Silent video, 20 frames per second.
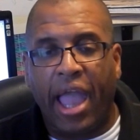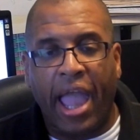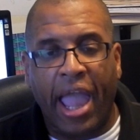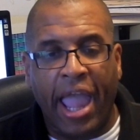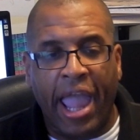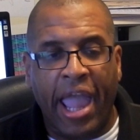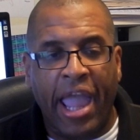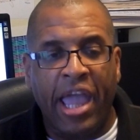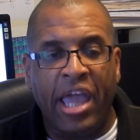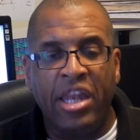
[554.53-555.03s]

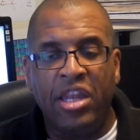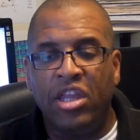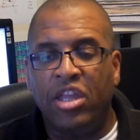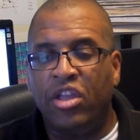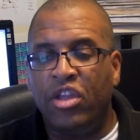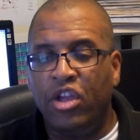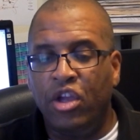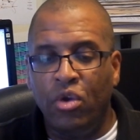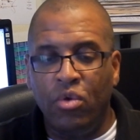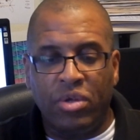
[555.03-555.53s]
and
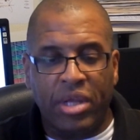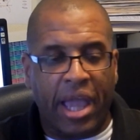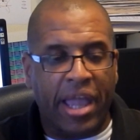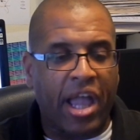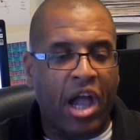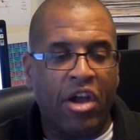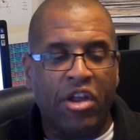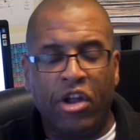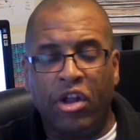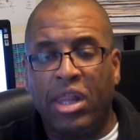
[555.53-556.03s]
you take
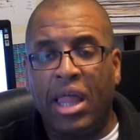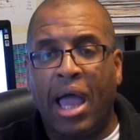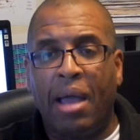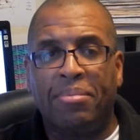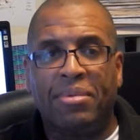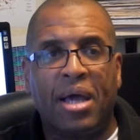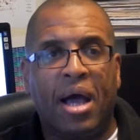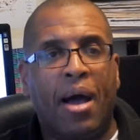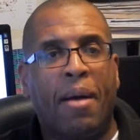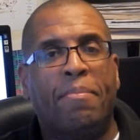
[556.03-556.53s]
out your
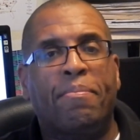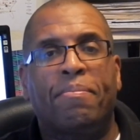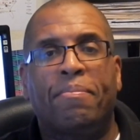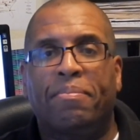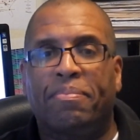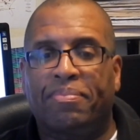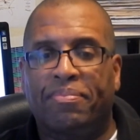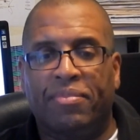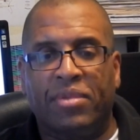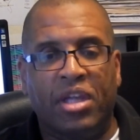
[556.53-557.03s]
laptop,
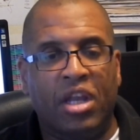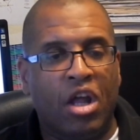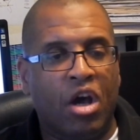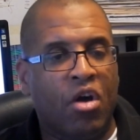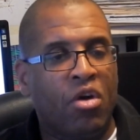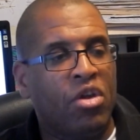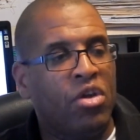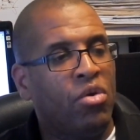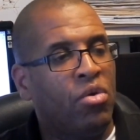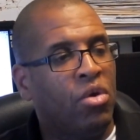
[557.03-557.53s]

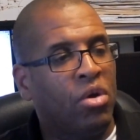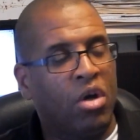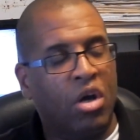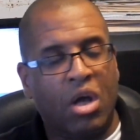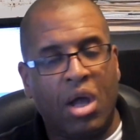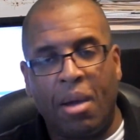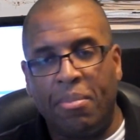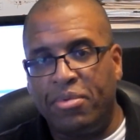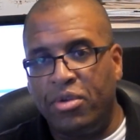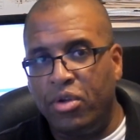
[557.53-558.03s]
you
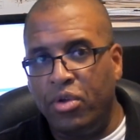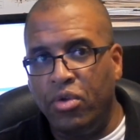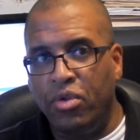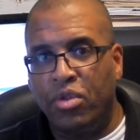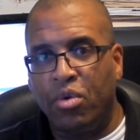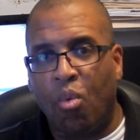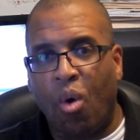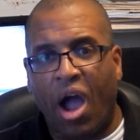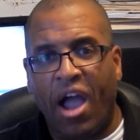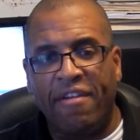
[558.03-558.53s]
hook up to
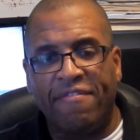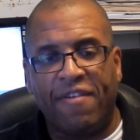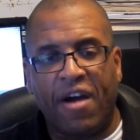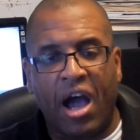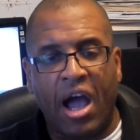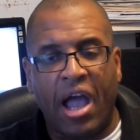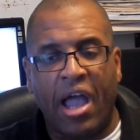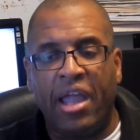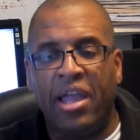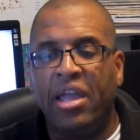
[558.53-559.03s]
the
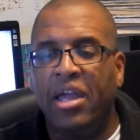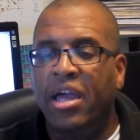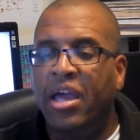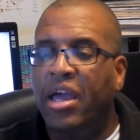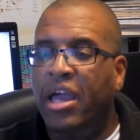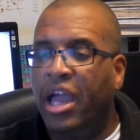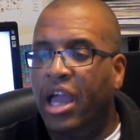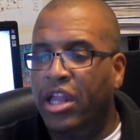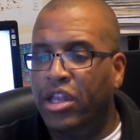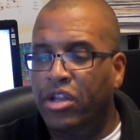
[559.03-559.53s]
Wi-Fi
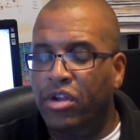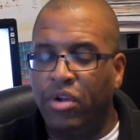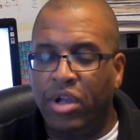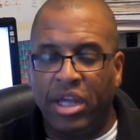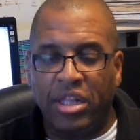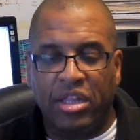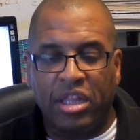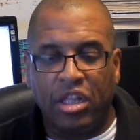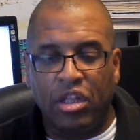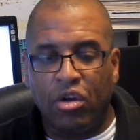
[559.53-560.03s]
and you
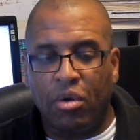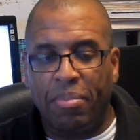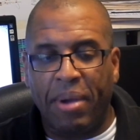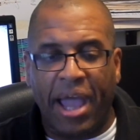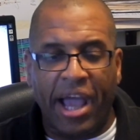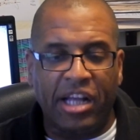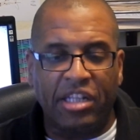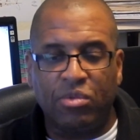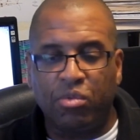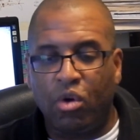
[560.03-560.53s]
get the little
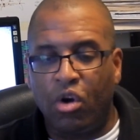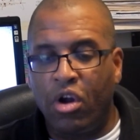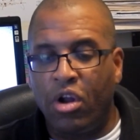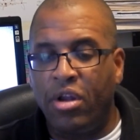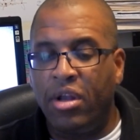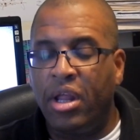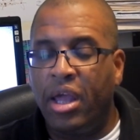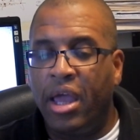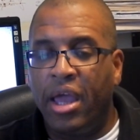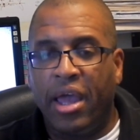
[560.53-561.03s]

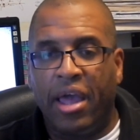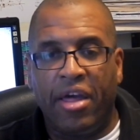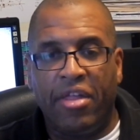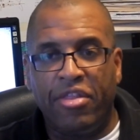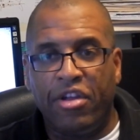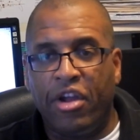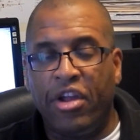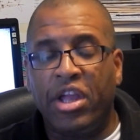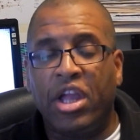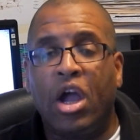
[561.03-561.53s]
password,
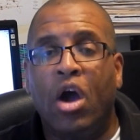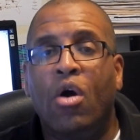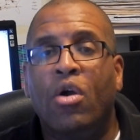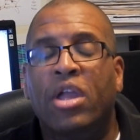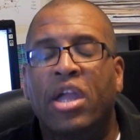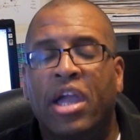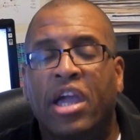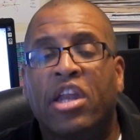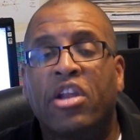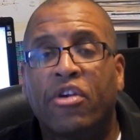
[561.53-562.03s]
and there you go,
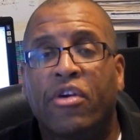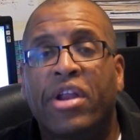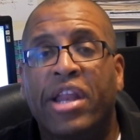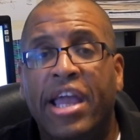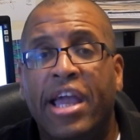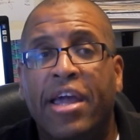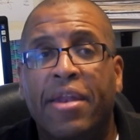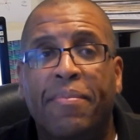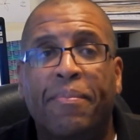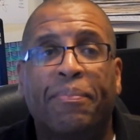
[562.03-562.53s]
you enter it
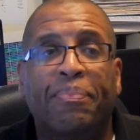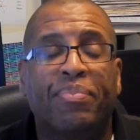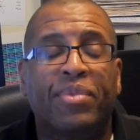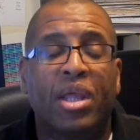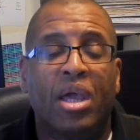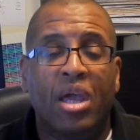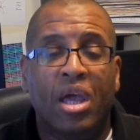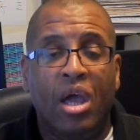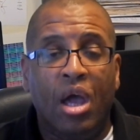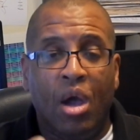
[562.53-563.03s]
in.
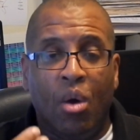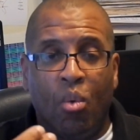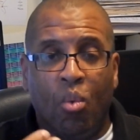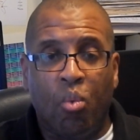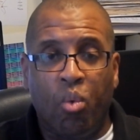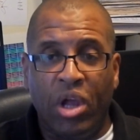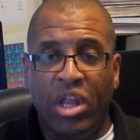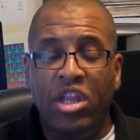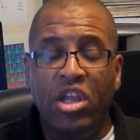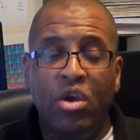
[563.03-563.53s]

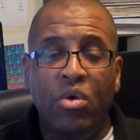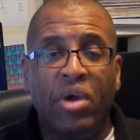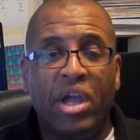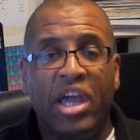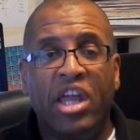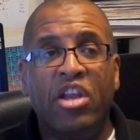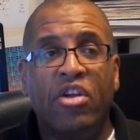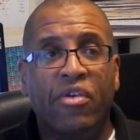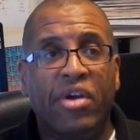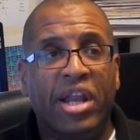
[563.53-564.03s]
When you
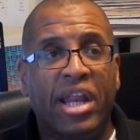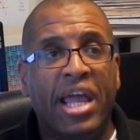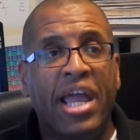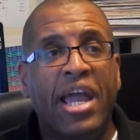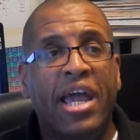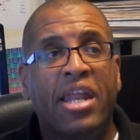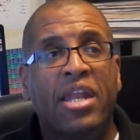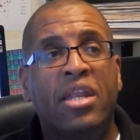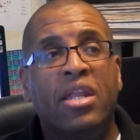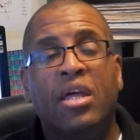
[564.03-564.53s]
enter it
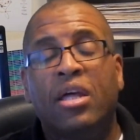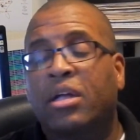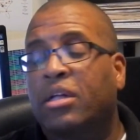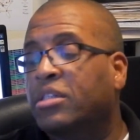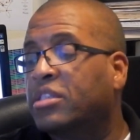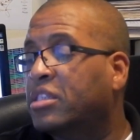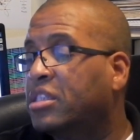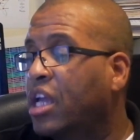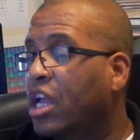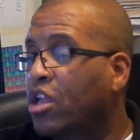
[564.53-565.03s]
in,
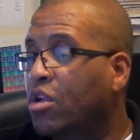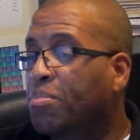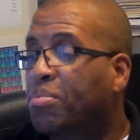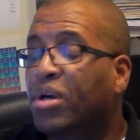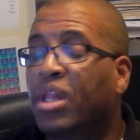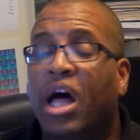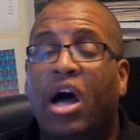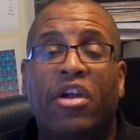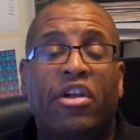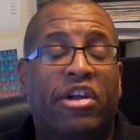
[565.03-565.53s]
let's say you
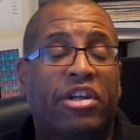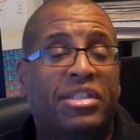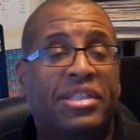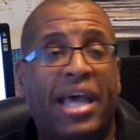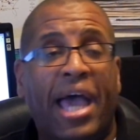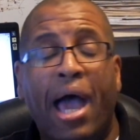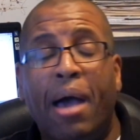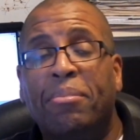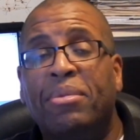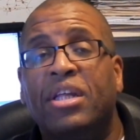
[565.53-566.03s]
pull out your
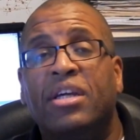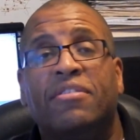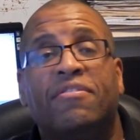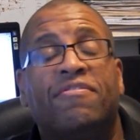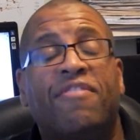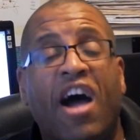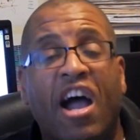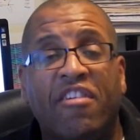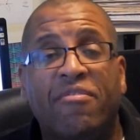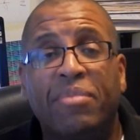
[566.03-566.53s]
tablet
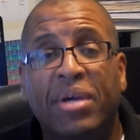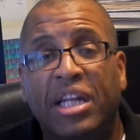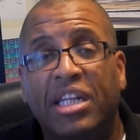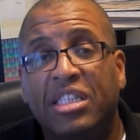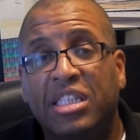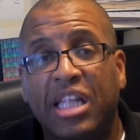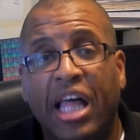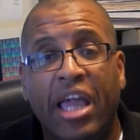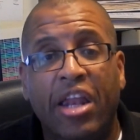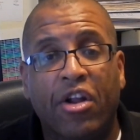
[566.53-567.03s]
5
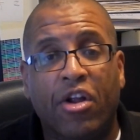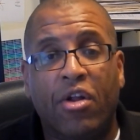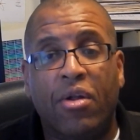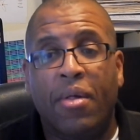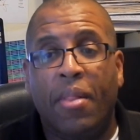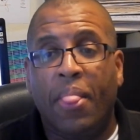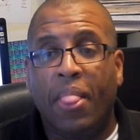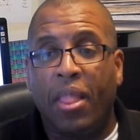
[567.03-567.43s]
minutes later,